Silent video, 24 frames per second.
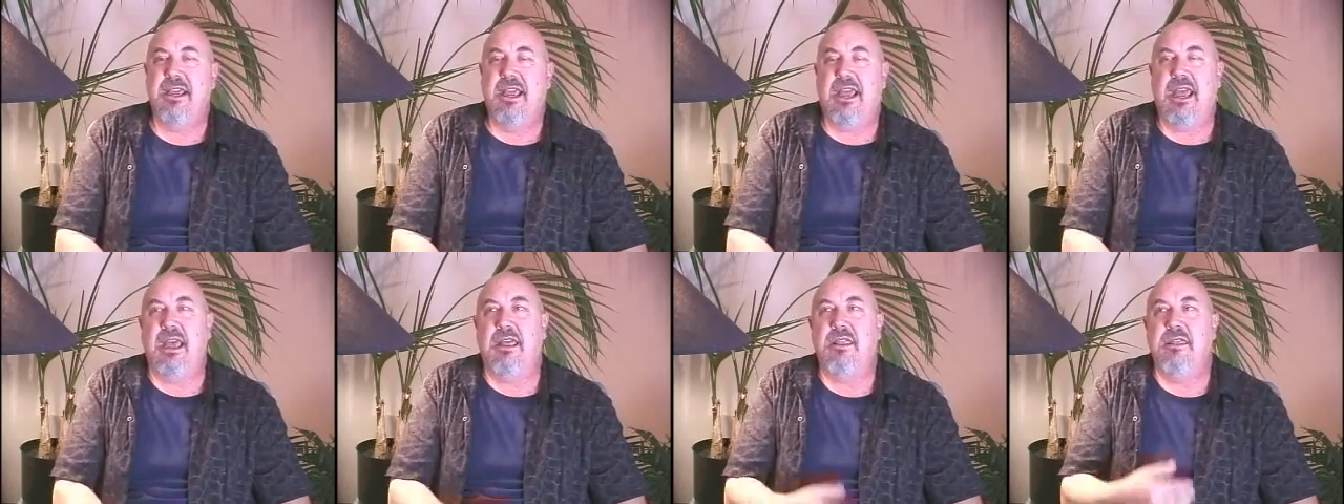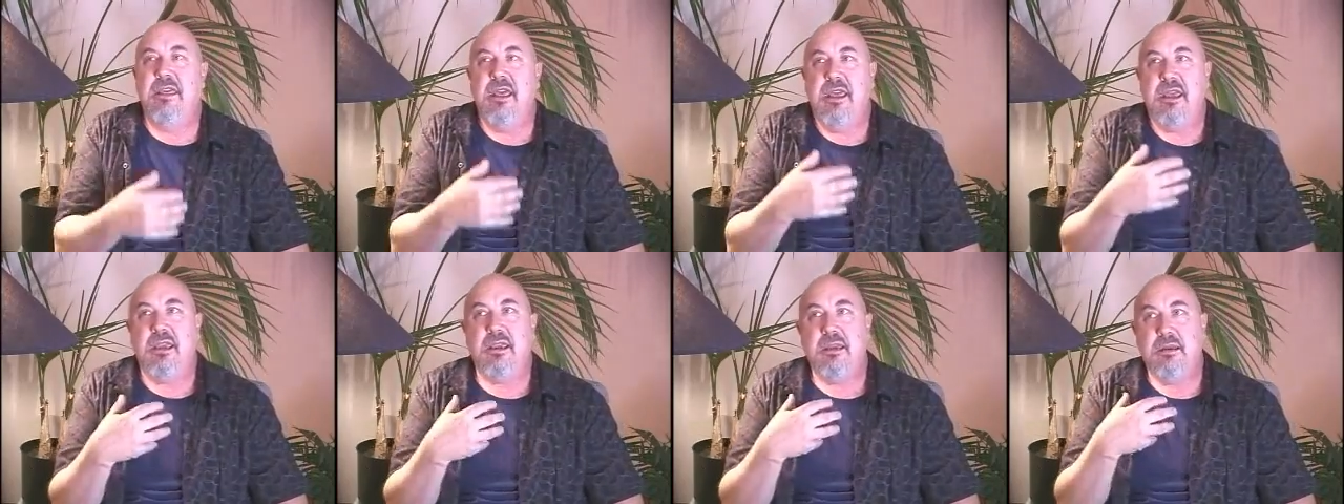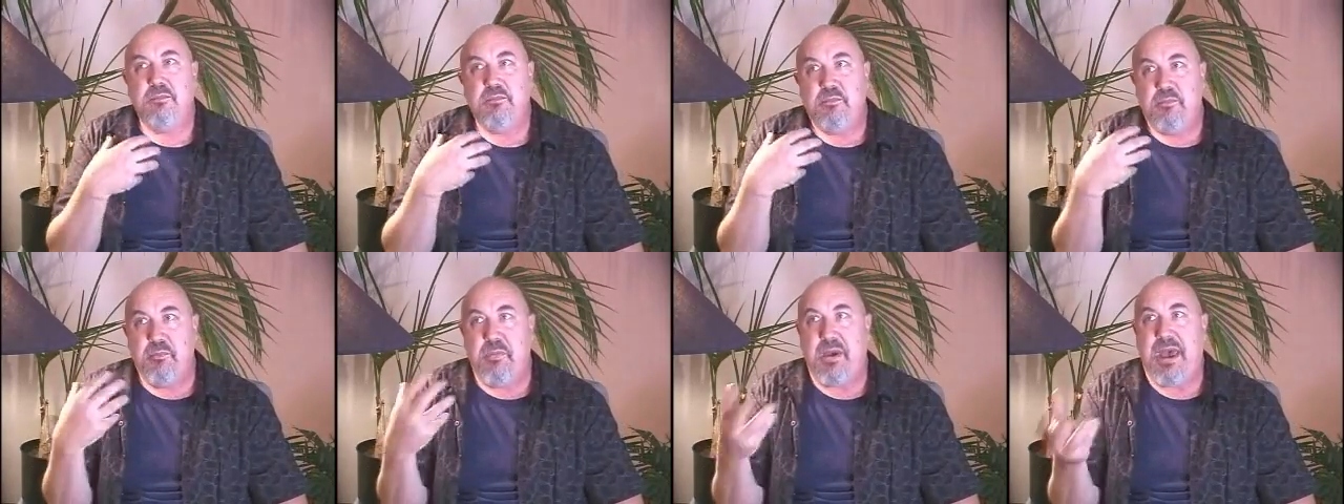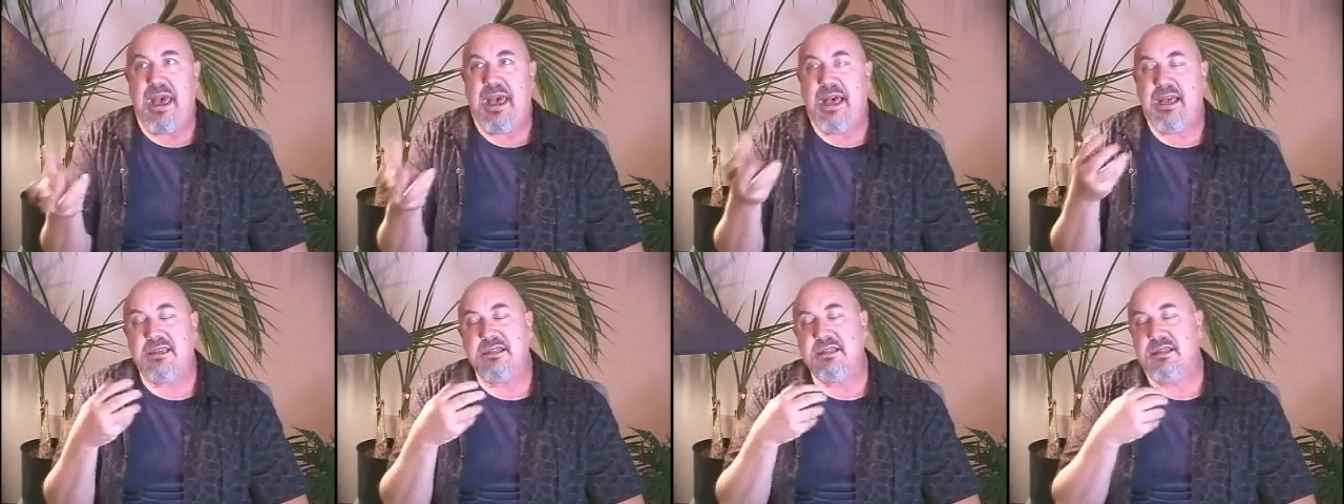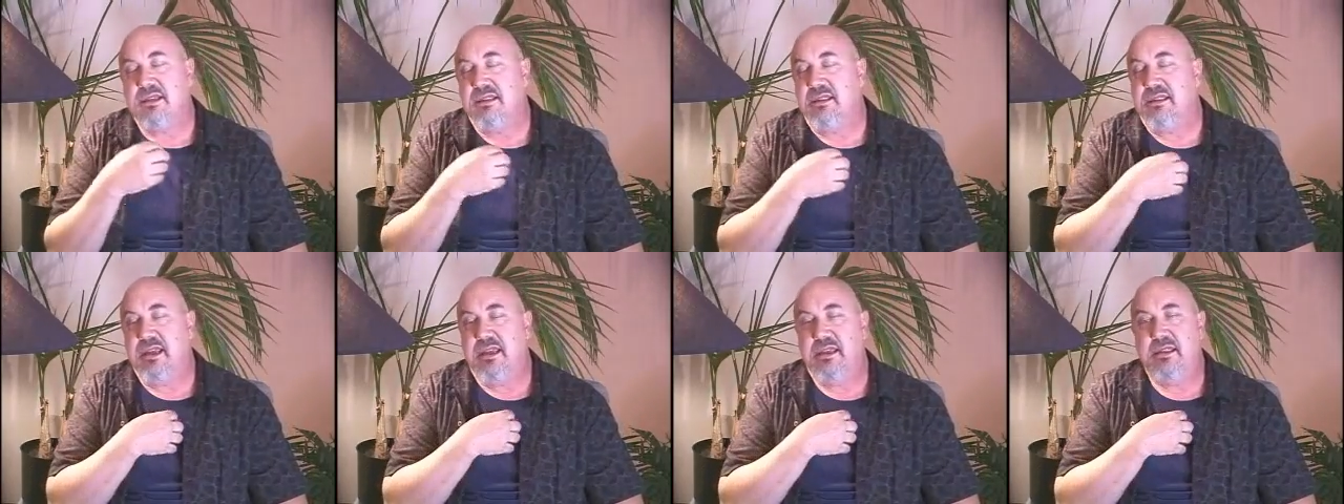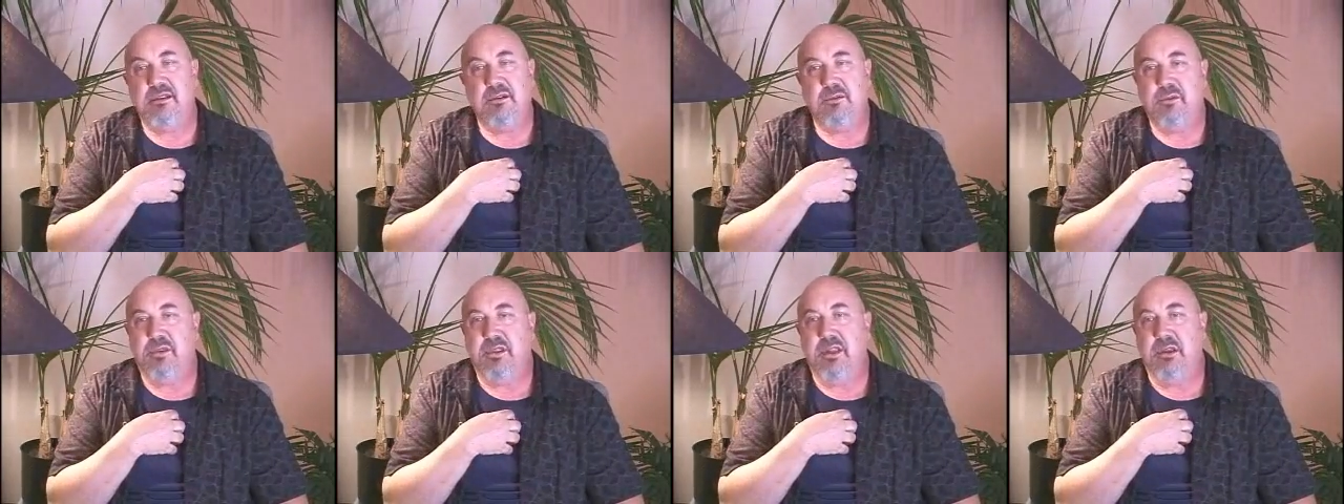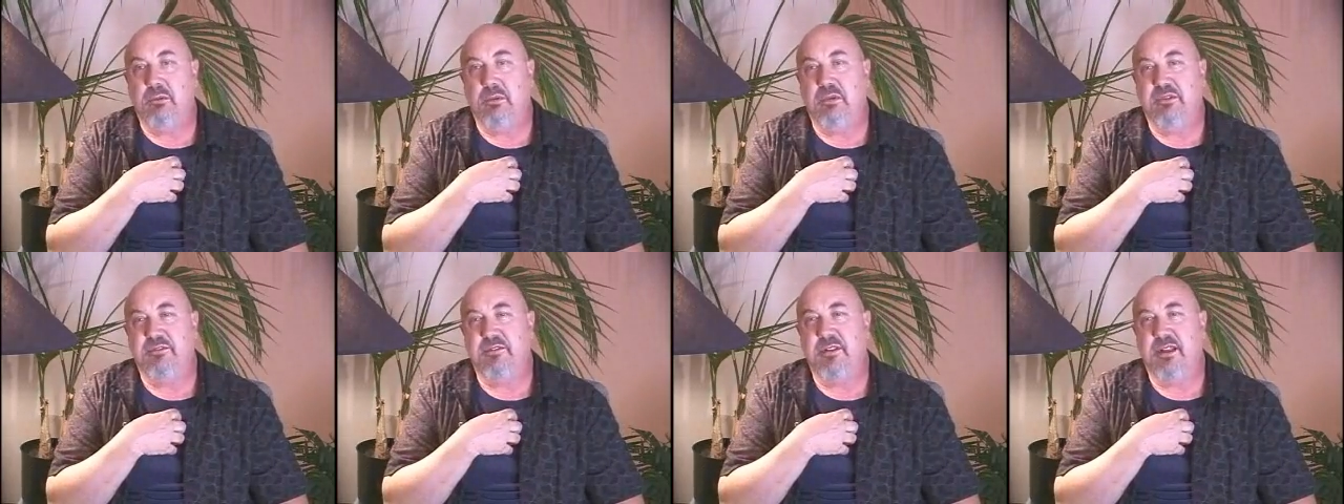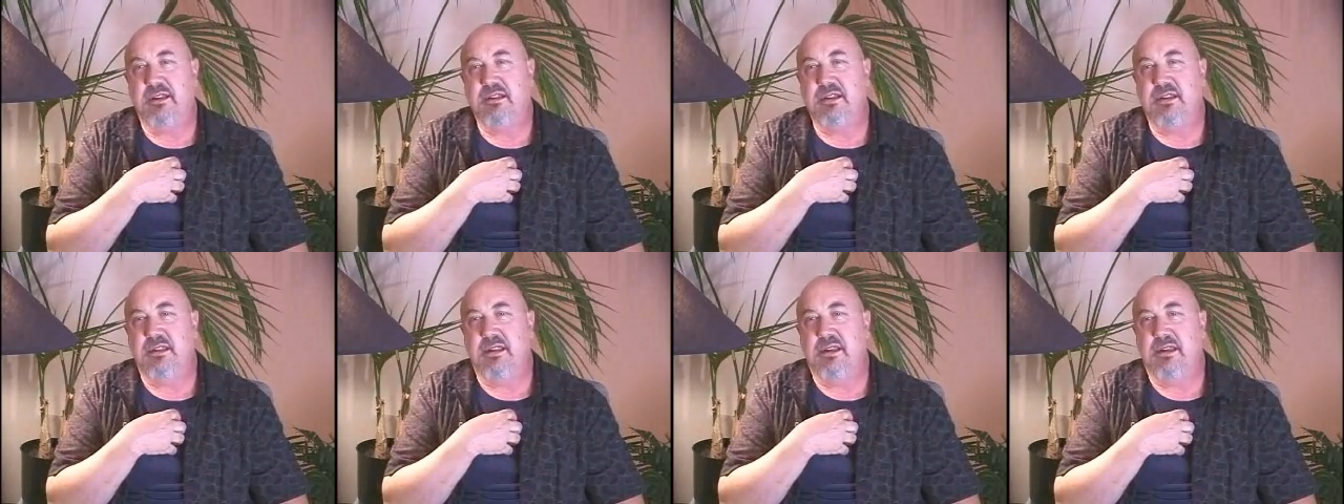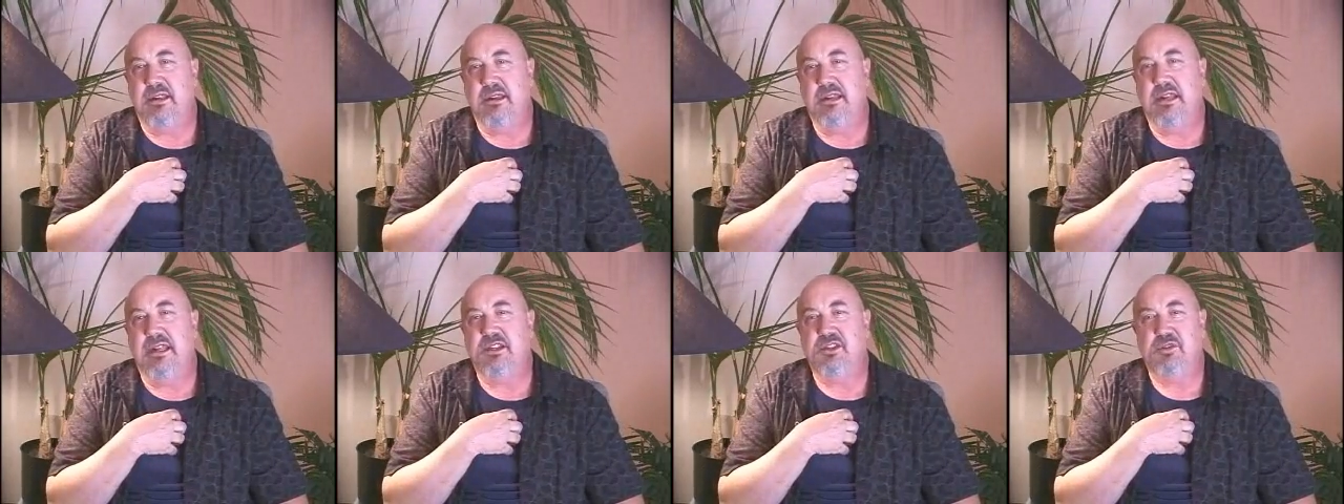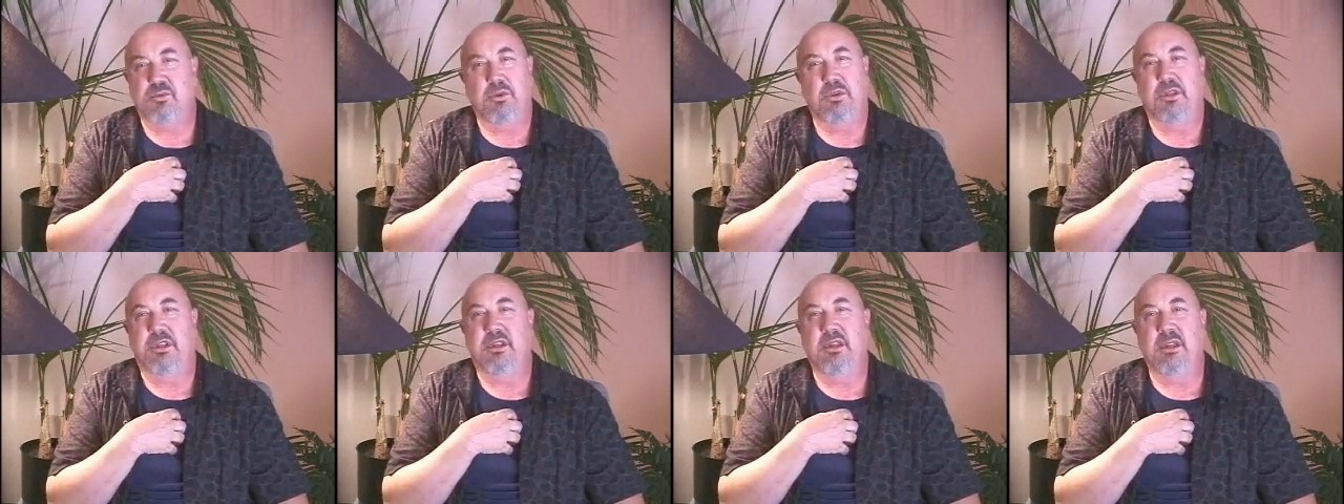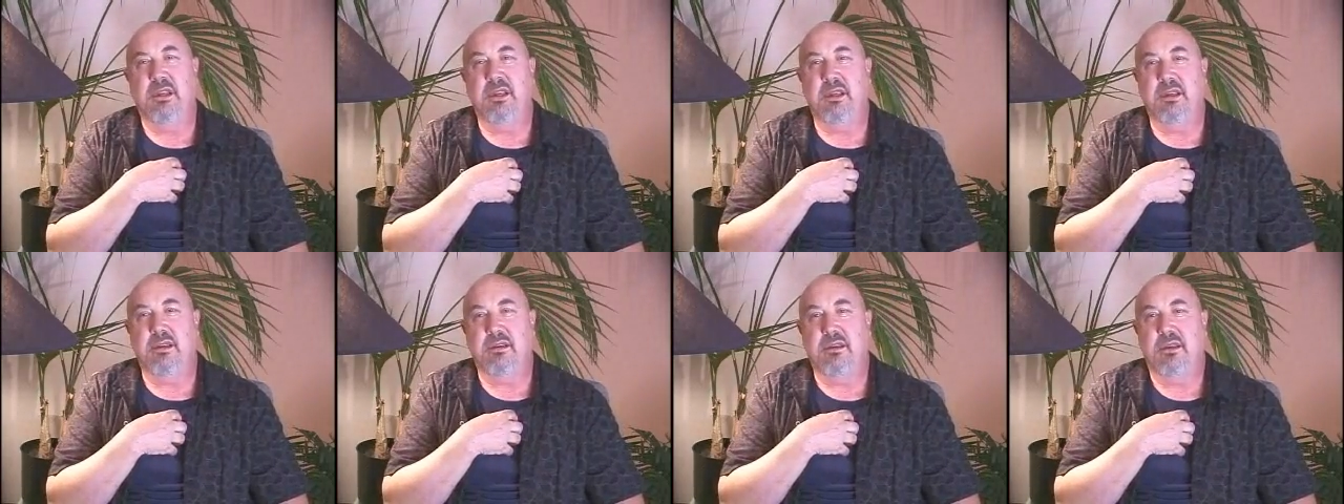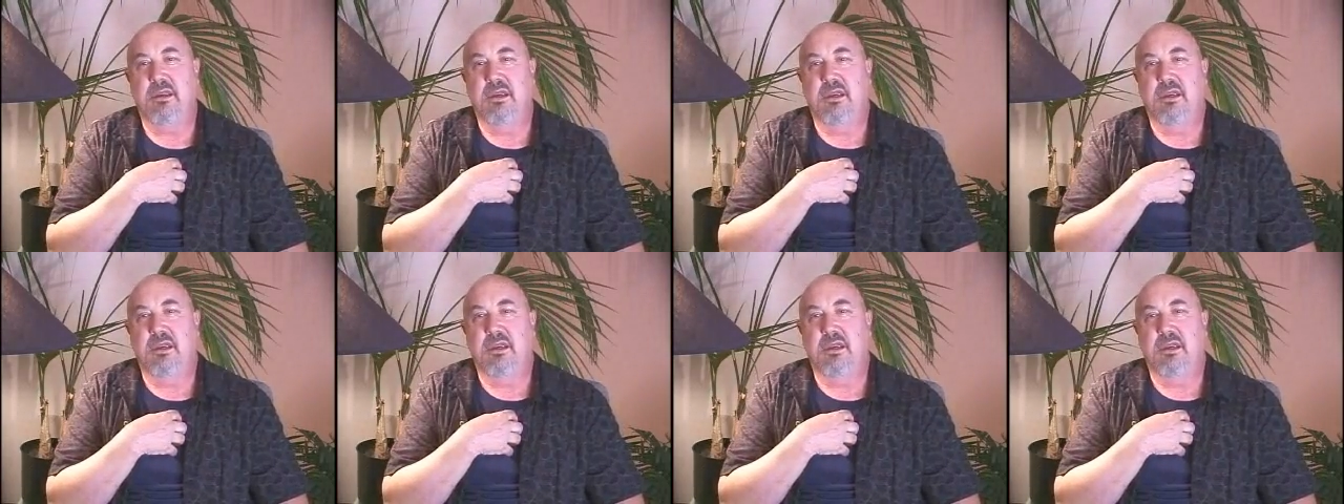And they bask, they reflect in that, and that's really neat.